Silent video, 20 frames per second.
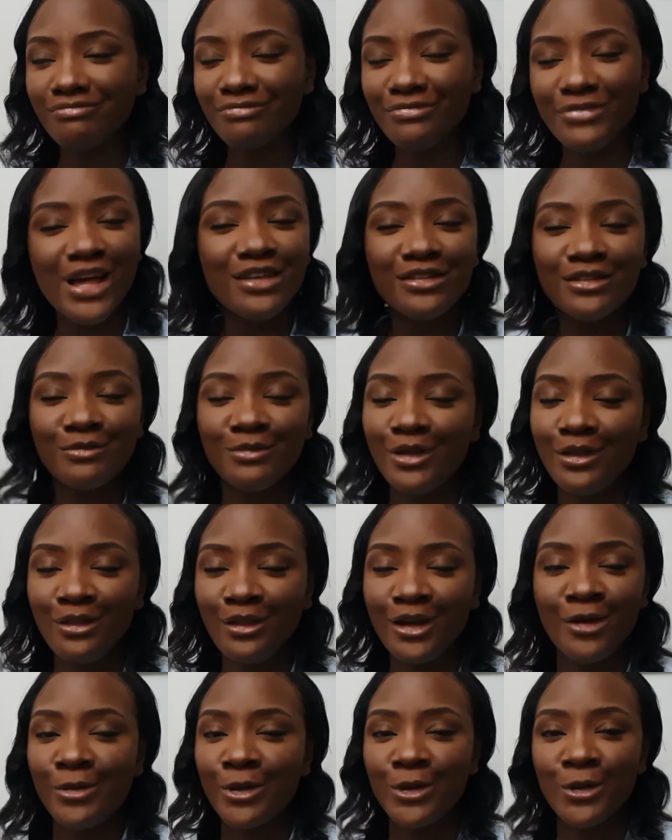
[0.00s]
That's the main thing
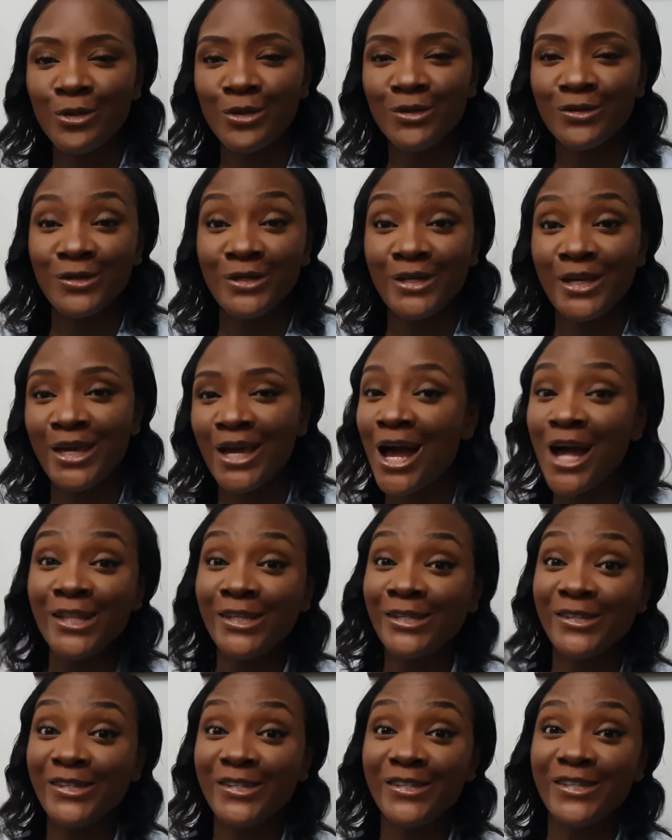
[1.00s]
everybody wants to hear. How
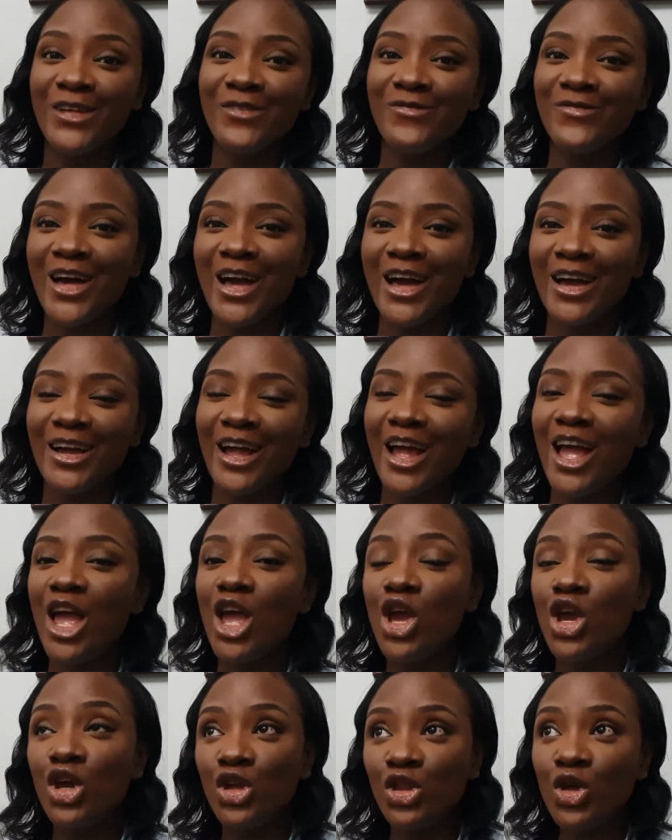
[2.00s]
did this snap back?